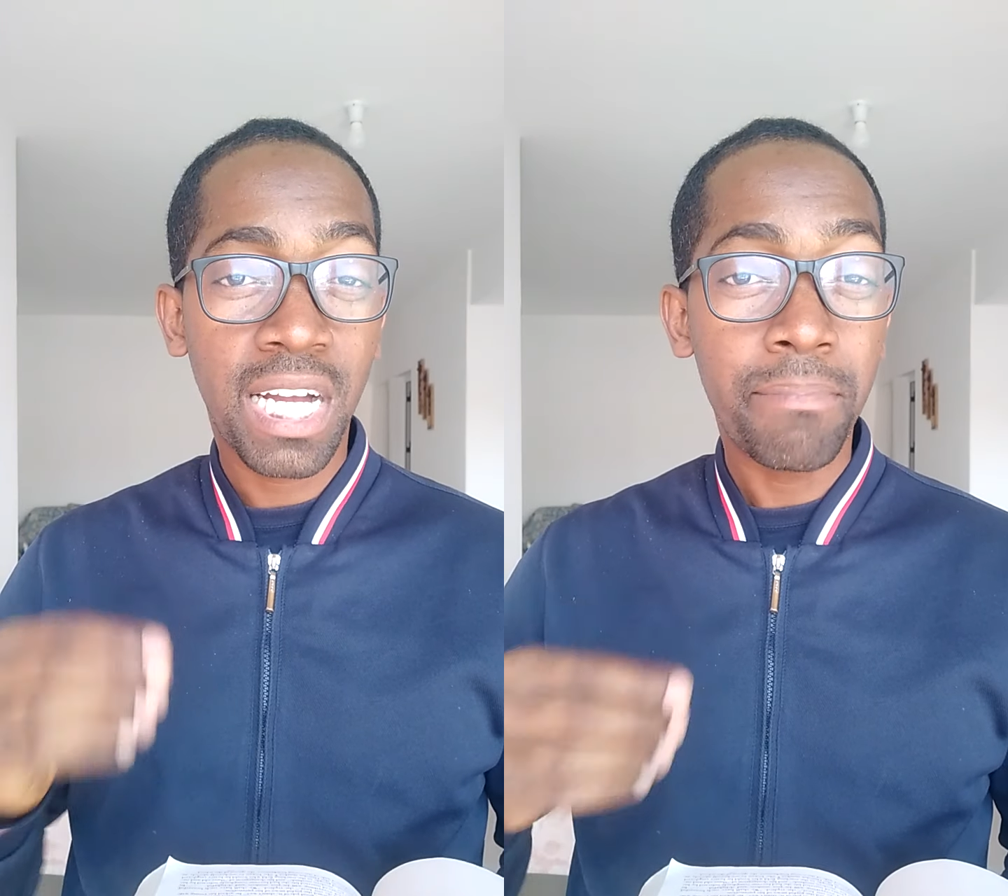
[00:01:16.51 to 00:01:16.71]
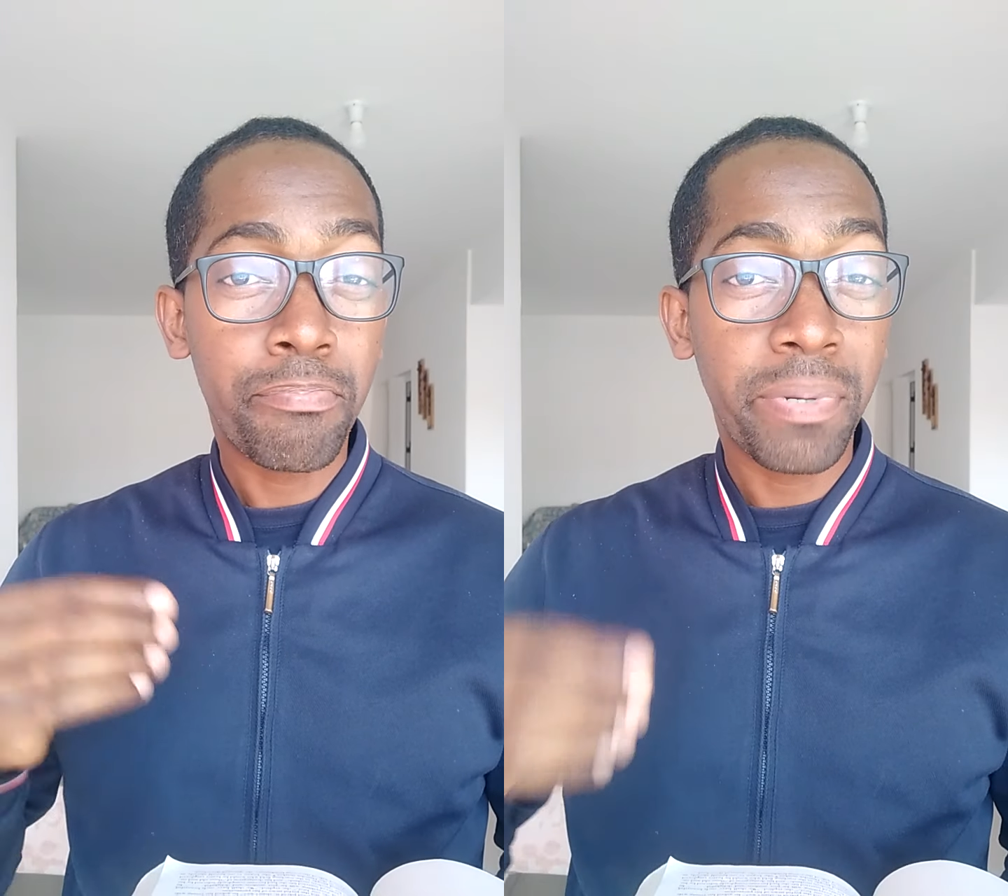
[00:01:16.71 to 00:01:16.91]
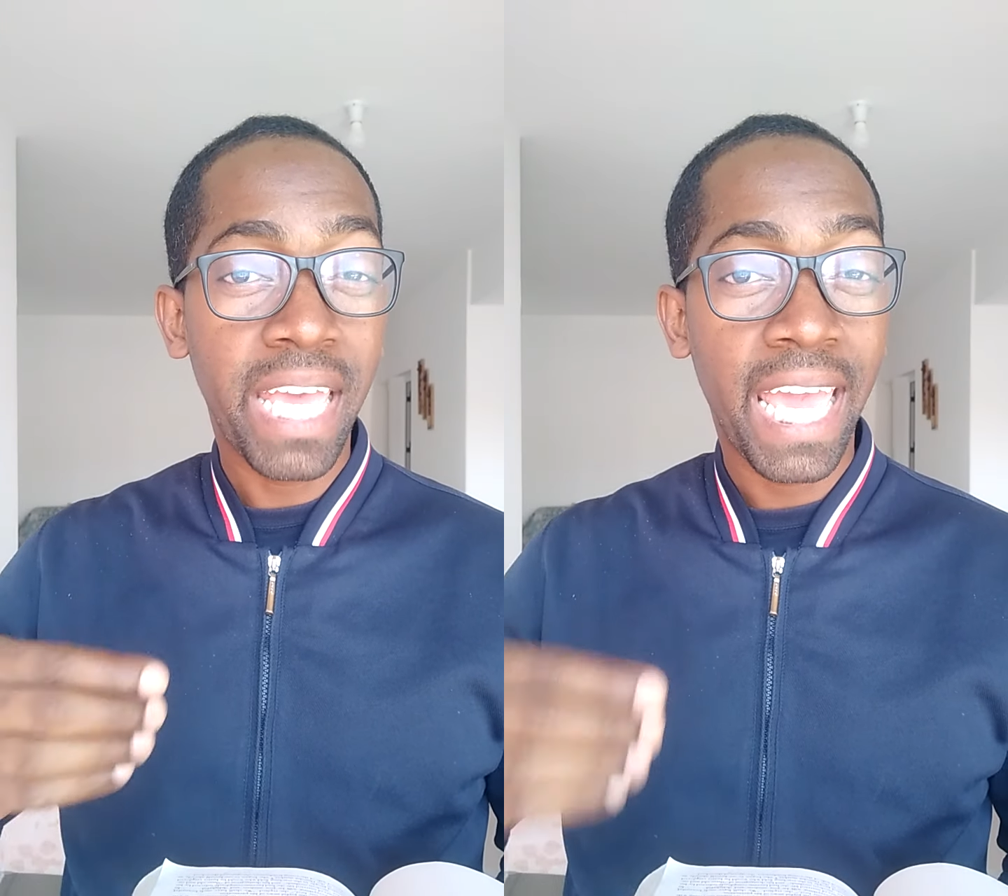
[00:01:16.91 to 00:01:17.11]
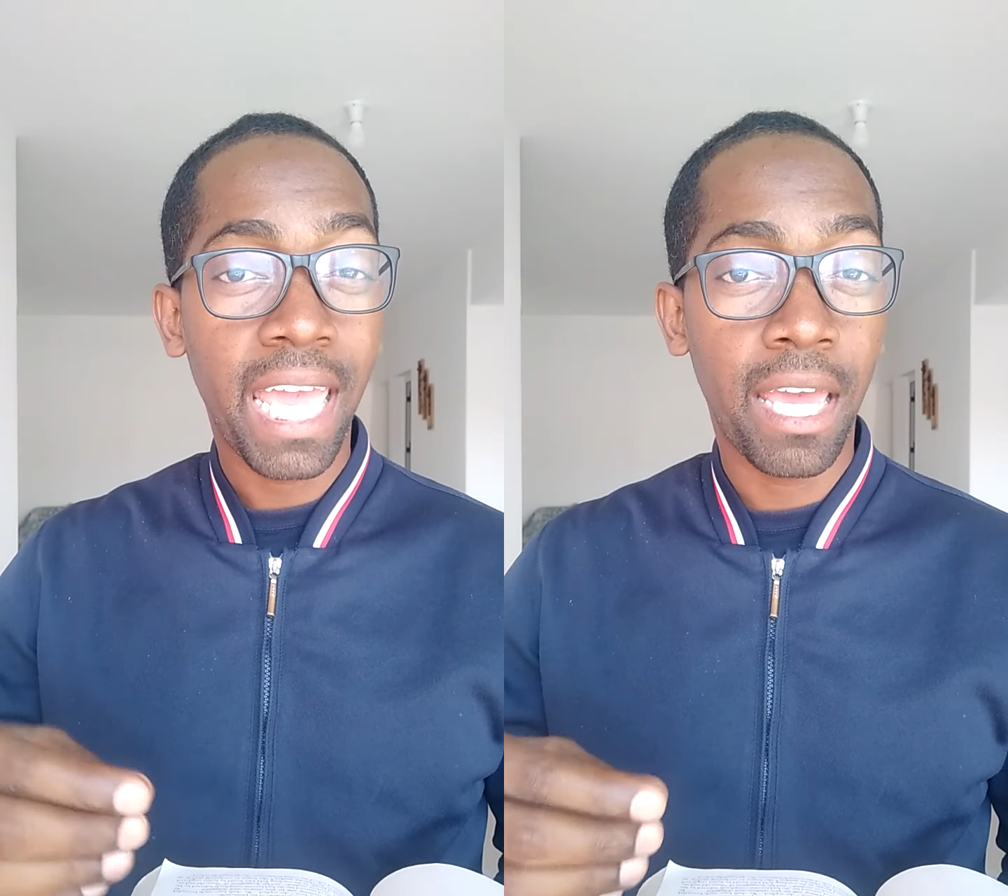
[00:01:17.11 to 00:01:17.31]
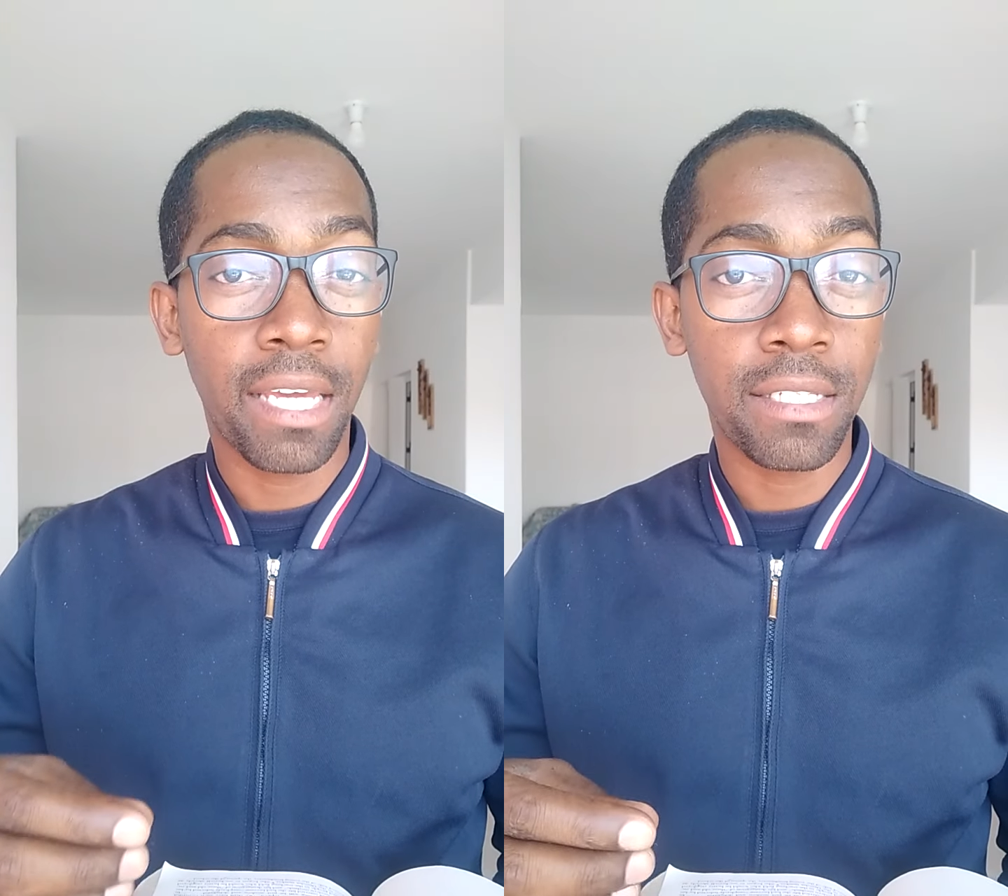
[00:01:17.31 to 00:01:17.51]

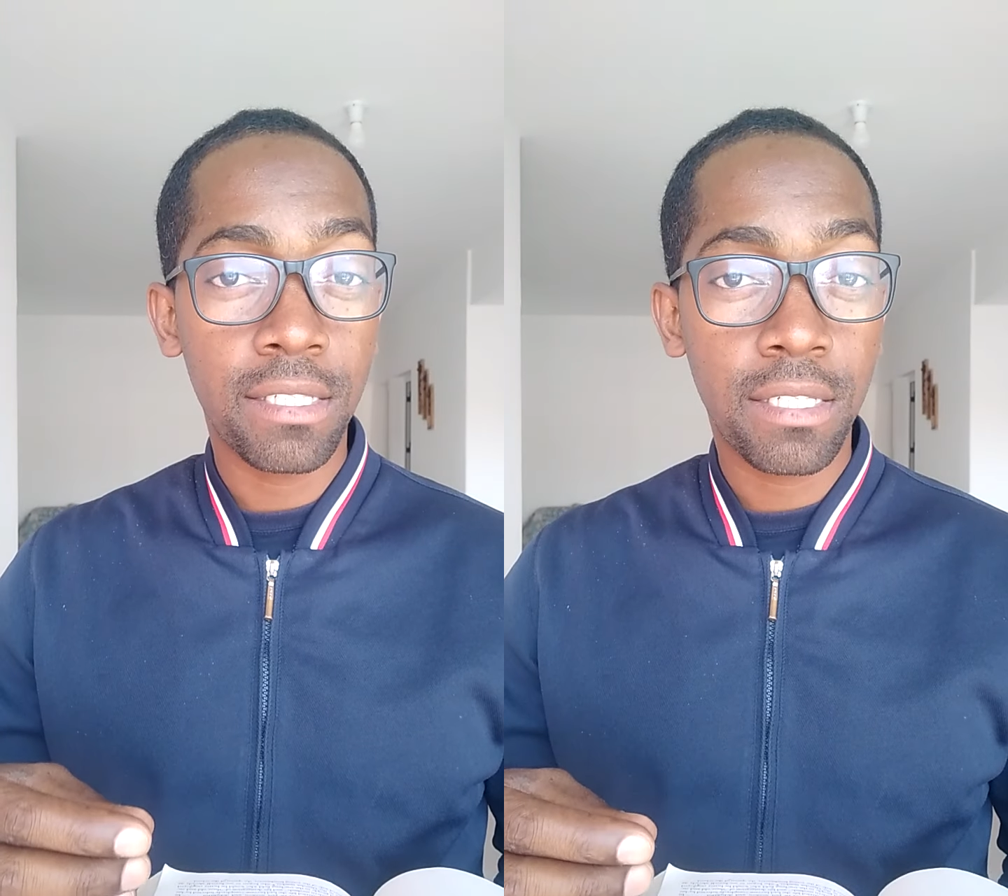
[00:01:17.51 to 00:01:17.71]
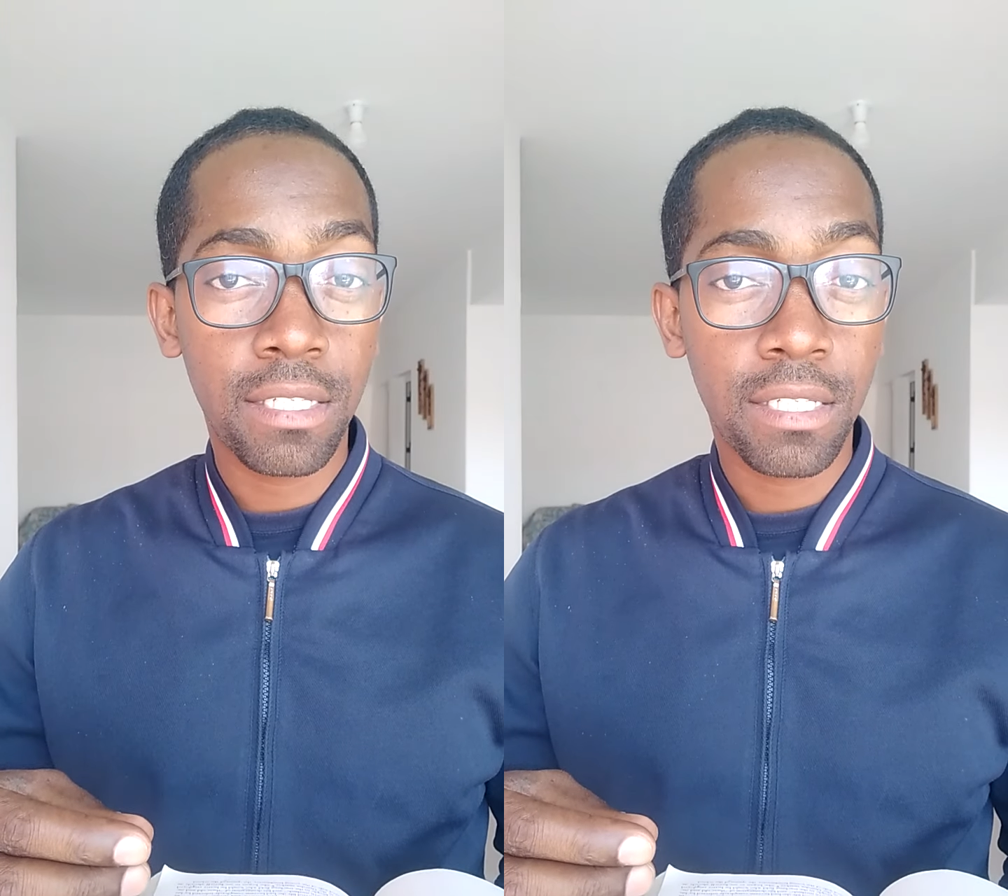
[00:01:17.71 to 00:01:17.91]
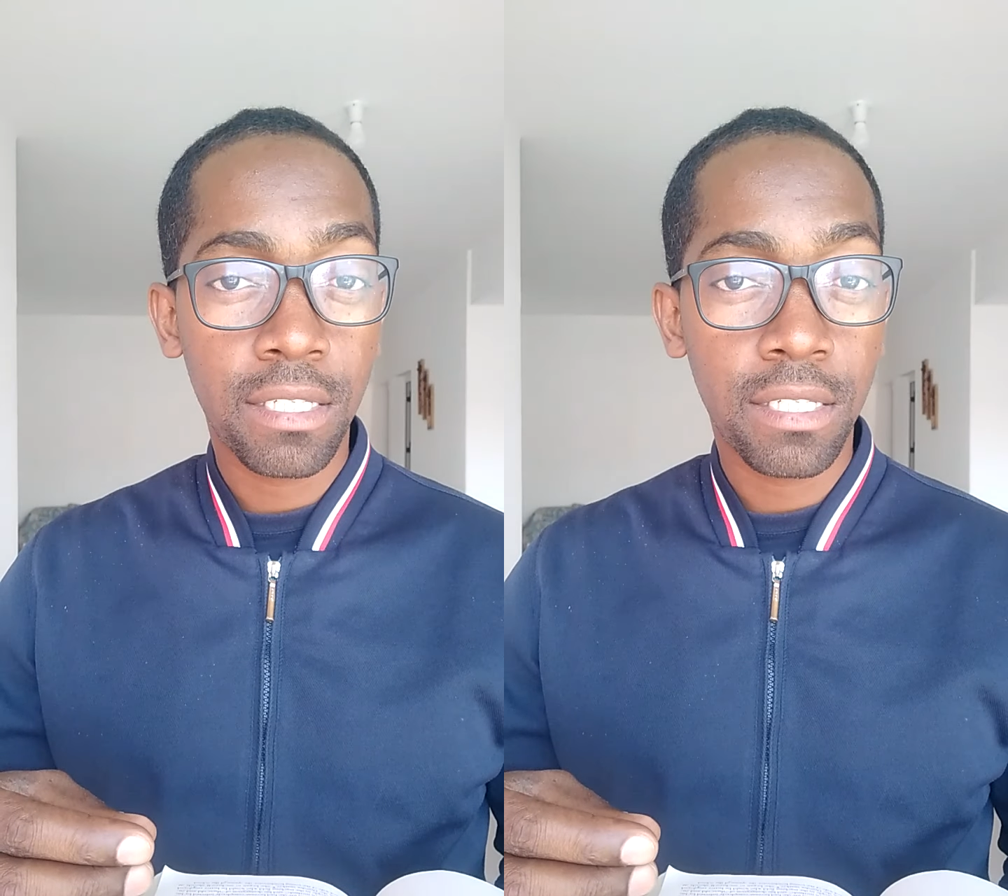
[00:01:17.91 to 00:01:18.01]
comprehend